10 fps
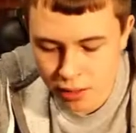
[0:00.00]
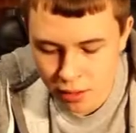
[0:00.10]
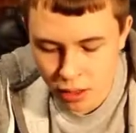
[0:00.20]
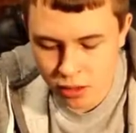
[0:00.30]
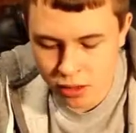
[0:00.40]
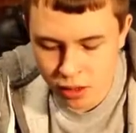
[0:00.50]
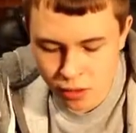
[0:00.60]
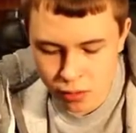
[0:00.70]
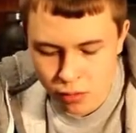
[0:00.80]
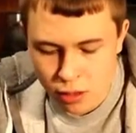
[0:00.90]

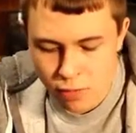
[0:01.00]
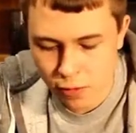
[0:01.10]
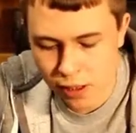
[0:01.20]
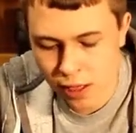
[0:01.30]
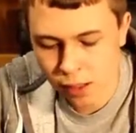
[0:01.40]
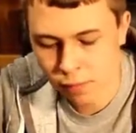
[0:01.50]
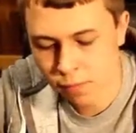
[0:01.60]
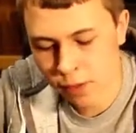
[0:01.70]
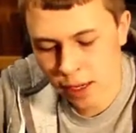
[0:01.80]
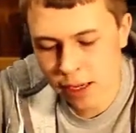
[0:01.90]
also, for caring
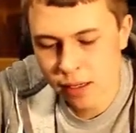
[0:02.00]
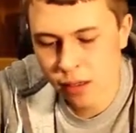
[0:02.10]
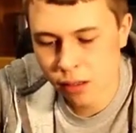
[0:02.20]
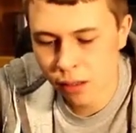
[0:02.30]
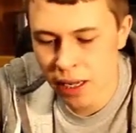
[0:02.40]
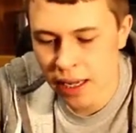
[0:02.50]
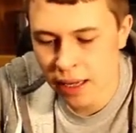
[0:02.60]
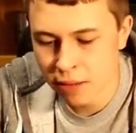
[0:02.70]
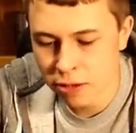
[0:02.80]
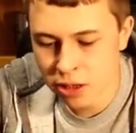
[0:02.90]
for any of your line,
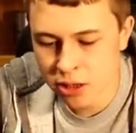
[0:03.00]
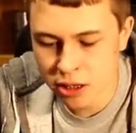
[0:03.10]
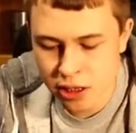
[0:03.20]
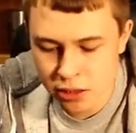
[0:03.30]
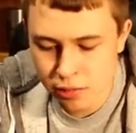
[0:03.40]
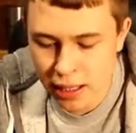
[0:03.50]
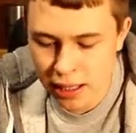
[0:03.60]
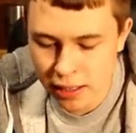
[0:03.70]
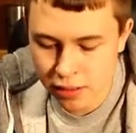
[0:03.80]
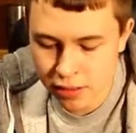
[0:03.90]
I would suggest
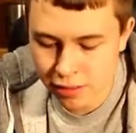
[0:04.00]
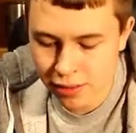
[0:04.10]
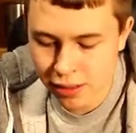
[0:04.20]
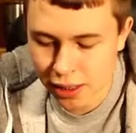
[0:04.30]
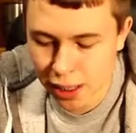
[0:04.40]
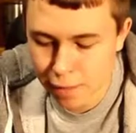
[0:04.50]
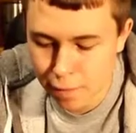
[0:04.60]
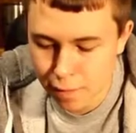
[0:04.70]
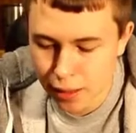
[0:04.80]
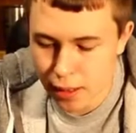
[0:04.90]
buying some of the
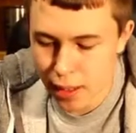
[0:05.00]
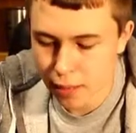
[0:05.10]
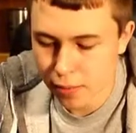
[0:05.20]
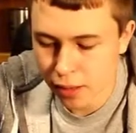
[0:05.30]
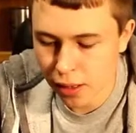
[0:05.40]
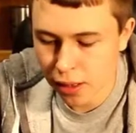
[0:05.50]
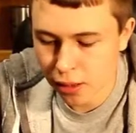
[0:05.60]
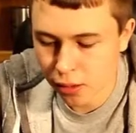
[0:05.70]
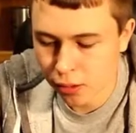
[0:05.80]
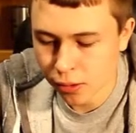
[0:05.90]
Kevin Van Dam line
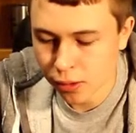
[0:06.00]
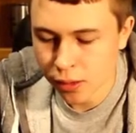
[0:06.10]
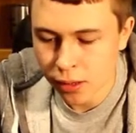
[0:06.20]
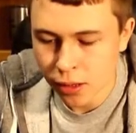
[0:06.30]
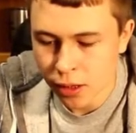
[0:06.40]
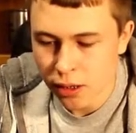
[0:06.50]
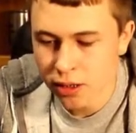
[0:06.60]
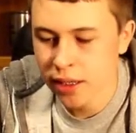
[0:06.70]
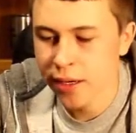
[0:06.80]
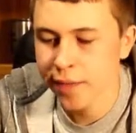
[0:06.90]
and lure
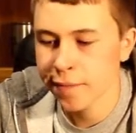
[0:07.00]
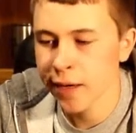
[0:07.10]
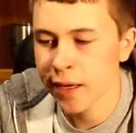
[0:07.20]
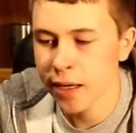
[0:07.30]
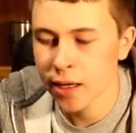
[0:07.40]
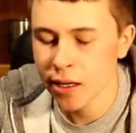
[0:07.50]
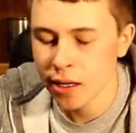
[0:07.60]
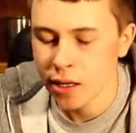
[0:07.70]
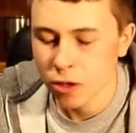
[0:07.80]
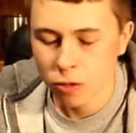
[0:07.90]
stuff right here.
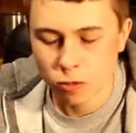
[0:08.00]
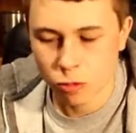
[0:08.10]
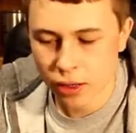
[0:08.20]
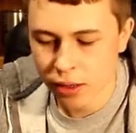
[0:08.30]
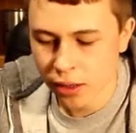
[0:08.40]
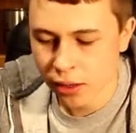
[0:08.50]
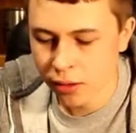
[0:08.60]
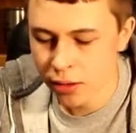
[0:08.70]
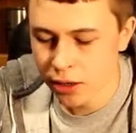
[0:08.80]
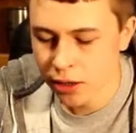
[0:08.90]
Really
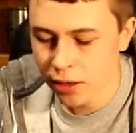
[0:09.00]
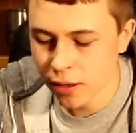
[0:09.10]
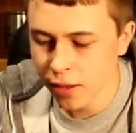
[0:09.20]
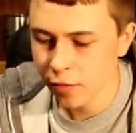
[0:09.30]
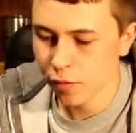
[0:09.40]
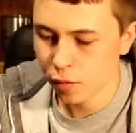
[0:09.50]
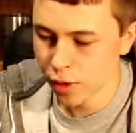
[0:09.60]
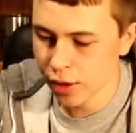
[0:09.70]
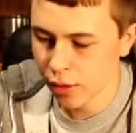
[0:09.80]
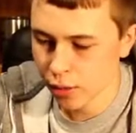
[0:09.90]
good stuff.
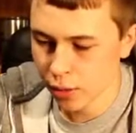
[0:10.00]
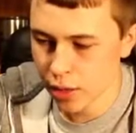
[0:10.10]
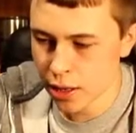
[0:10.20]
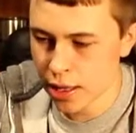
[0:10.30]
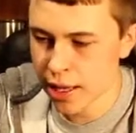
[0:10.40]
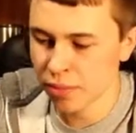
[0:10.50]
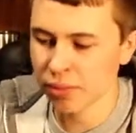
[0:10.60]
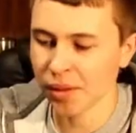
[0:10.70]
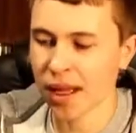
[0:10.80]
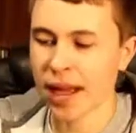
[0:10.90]
It'll help
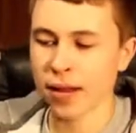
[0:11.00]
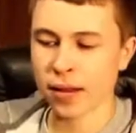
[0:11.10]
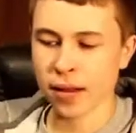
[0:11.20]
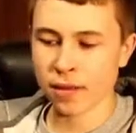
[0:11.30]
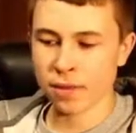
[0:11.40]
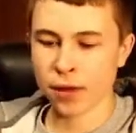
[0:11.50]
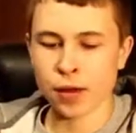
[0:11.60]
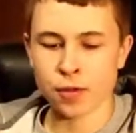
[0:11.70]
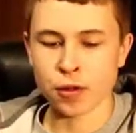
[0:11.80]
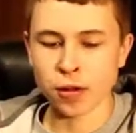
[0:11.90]
the life
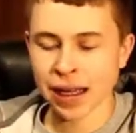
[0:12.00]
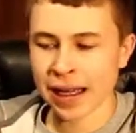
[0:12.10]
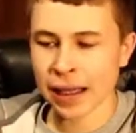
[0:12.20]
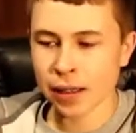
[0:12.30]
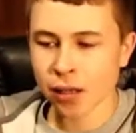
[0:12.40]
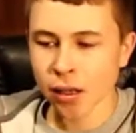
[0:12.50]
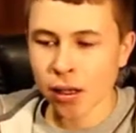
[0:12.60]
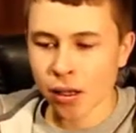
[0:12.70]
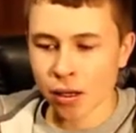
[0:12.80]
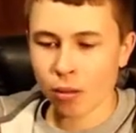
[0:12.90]
of your line
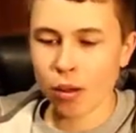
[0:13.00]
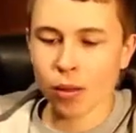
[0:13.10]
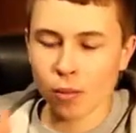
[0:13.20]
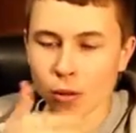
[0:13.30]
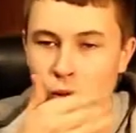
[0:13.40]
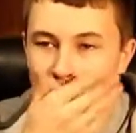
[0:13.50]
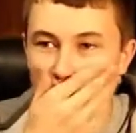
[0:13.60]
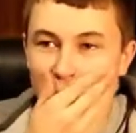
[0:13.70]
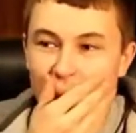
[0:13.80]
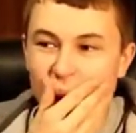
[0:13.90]
a whole lot
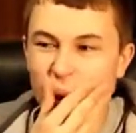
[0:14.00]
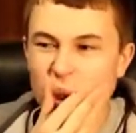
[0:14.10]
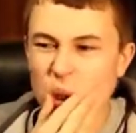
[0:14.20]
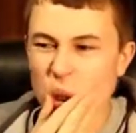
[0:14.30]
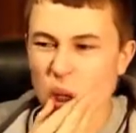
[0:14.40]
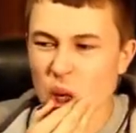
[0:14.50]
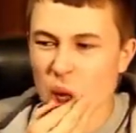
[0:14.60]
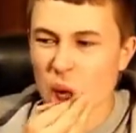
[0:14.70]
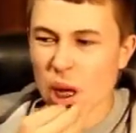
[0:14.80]
more. Usually,